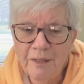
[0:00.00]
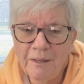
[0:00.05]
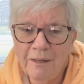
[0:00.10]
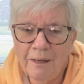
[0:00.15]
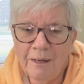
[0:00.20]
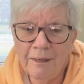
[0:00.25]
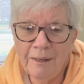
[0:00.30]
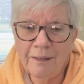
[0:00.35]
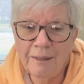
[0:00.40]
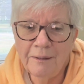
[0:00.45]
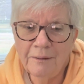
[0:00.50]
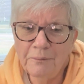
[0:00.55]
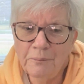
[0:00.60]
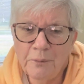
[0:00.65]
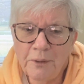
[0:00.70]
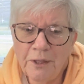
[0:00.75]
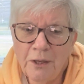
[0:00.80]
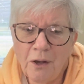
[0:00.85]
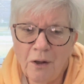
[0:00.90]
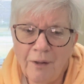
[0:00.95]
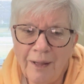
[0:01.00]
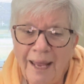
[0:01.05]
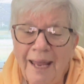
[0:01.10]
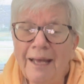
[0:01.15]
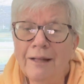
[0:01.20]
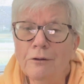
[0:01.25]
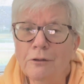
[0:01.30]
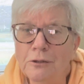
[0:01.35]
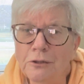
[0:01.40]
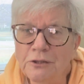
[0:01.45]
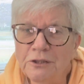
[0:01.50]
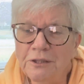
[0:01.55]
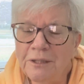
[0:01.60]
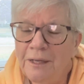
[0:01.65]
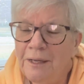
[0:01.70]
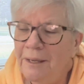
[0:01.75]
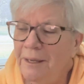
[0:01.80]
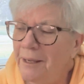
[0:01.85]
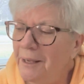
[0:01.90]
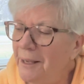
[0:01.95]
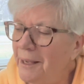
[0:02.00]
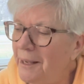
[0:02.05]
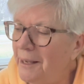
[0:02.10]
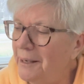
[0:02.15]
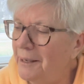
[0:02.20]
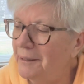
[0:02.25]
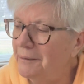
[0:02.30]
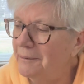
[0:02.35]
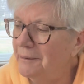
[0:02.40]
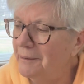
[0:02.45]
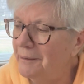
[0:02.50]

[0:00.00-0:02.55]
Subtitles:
what do you call it, antlers. And